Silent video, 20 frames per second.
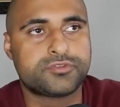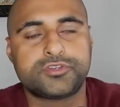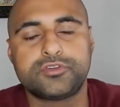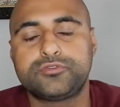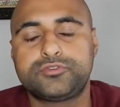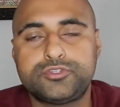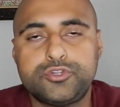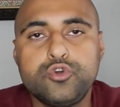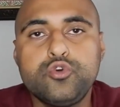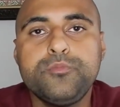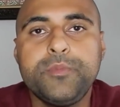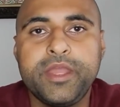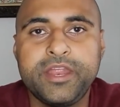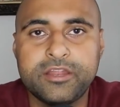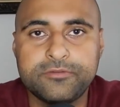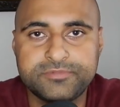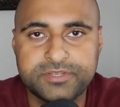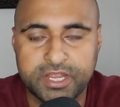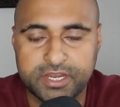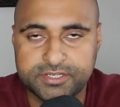So two
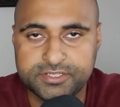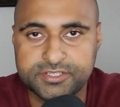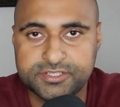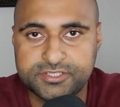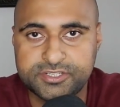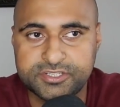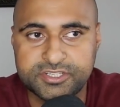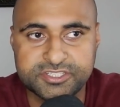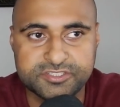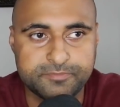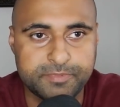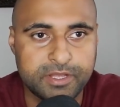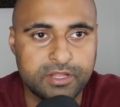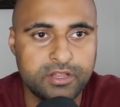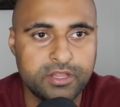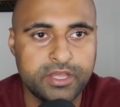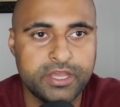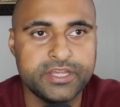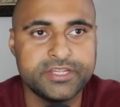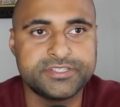main objections to this
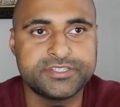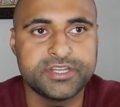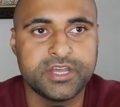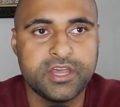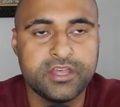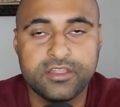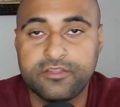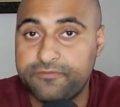bill is,